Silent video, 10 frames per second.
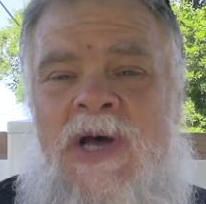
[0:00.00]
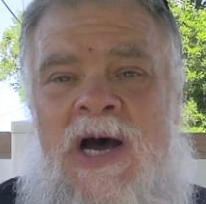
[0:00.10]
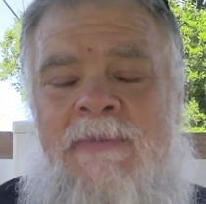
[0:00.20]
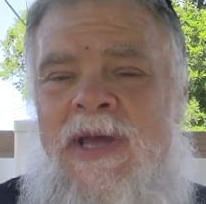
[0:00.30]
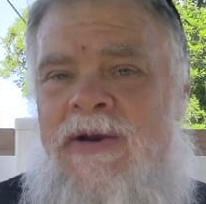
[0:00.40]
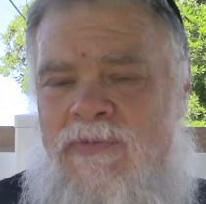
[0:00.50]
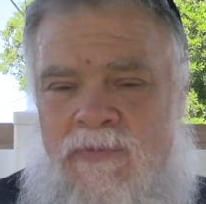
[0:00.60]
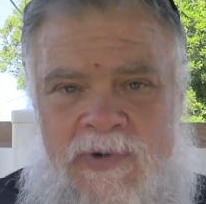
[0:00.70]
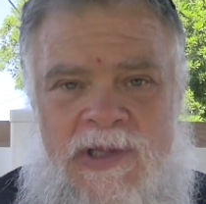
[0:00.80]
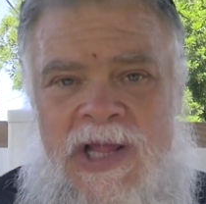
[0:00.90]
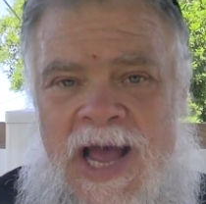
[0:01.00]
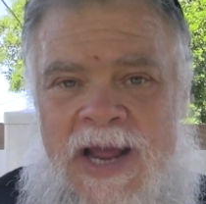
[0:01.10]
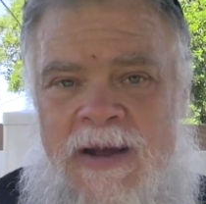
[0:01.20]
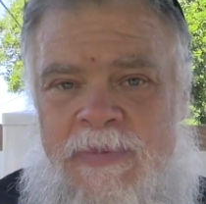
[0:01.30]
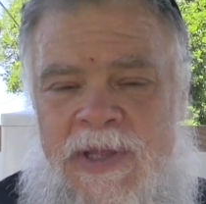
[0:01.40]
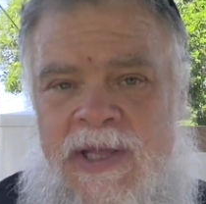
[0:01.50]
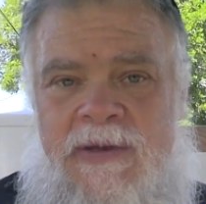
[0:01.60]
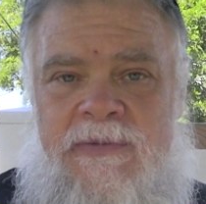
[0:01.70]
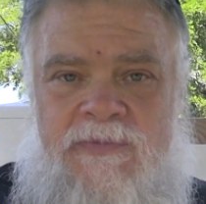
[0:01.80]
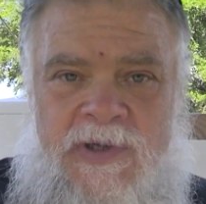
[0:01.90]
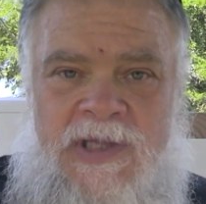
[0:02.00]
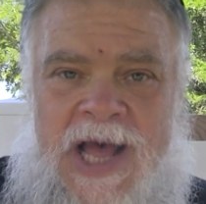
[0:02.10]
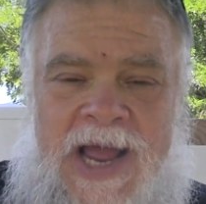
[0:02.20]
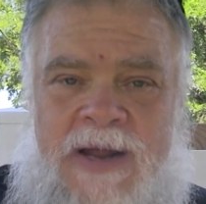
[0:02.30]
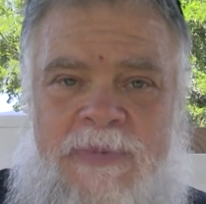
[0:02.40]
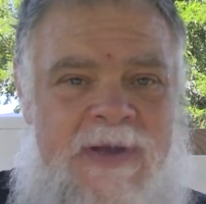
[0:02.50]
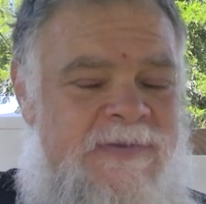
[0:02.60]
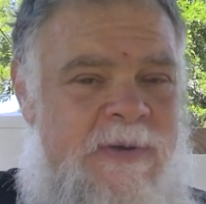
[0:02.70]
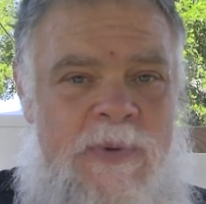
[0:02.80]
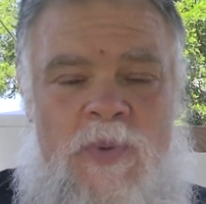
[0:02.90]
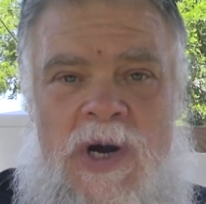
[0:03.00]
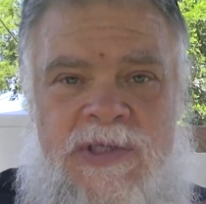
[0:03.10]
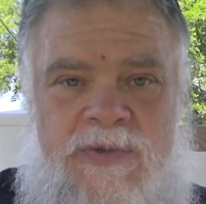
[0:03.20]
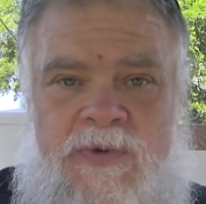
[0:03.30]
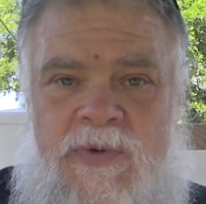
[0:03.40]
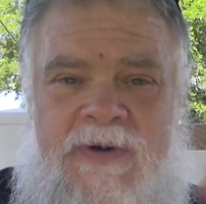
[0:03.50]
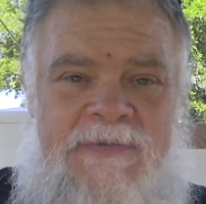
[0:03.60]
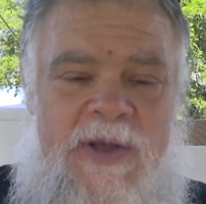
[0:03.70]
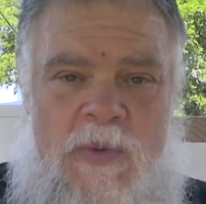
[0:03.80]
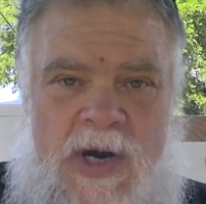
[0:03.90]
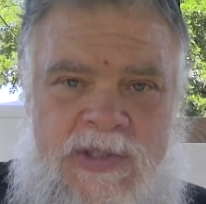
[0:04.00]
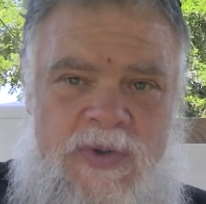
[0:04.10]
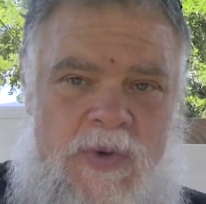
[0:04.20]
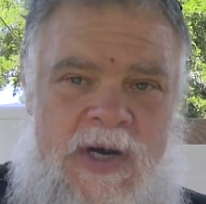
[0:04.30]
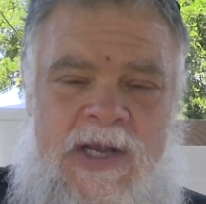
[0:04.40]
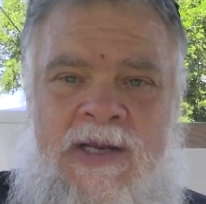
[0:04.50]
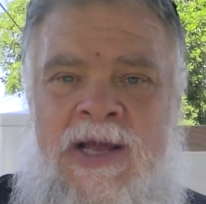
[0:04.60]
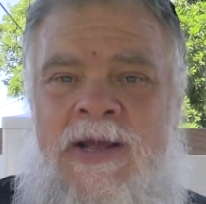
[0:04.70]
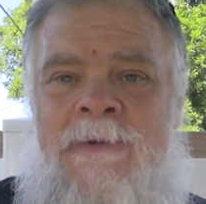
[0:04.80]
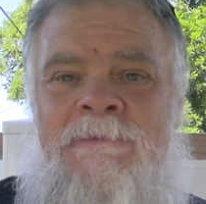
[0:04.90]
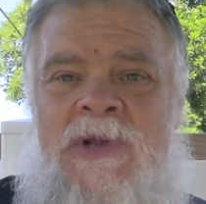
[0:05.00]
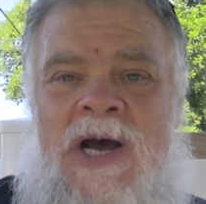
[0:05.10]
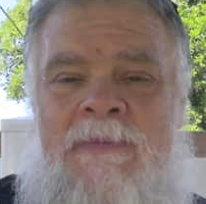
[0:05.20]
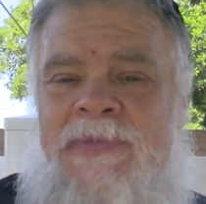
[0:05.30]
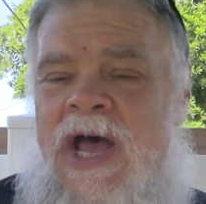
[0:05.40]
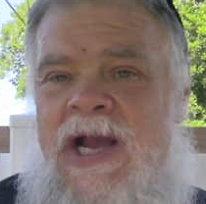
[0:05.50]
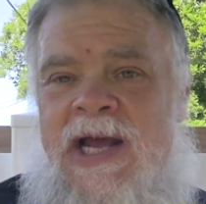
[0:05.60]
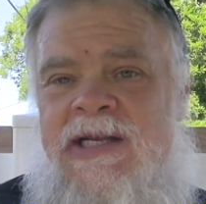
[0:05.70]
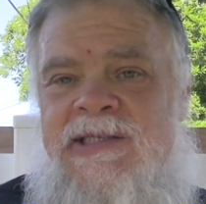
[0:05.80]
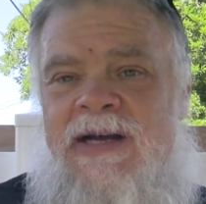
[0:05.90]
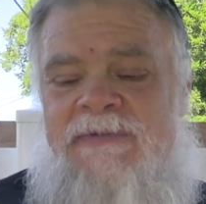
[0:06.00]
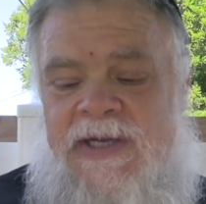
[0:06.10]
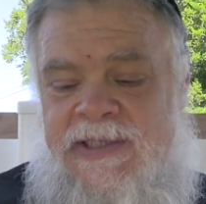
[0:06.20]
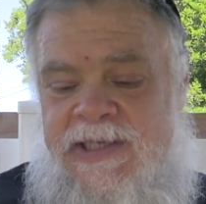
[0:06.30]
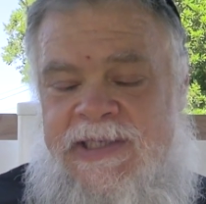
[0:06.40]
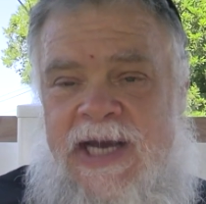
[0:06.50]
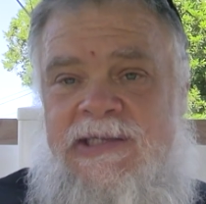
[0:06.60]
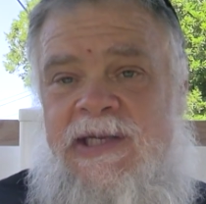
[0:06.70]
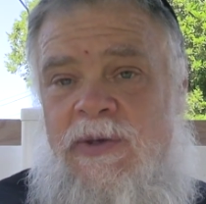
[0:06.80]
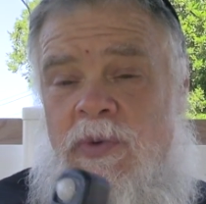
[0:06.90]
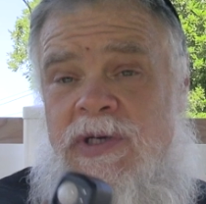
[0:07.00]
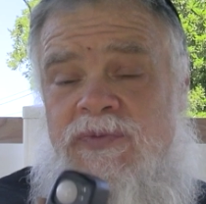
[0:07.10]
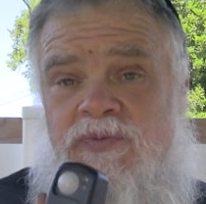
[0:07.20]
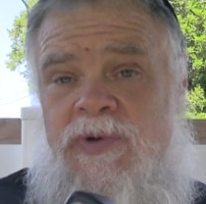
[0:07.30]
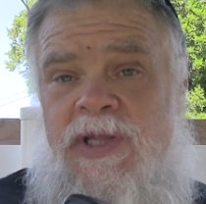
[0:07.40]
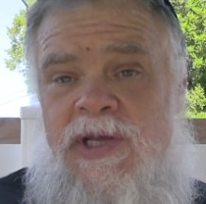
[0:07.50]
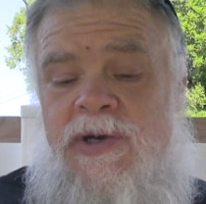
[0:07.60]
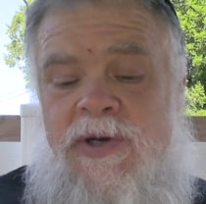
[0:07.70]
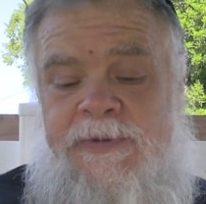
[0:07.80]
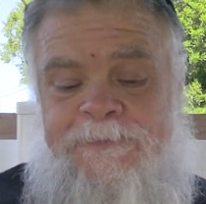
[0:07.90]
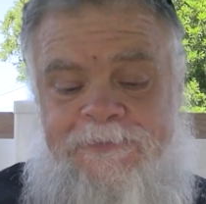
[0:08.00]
and reliably, if someone walks through it, if they walk toward it, that kind of stuff I did test, and it works really good.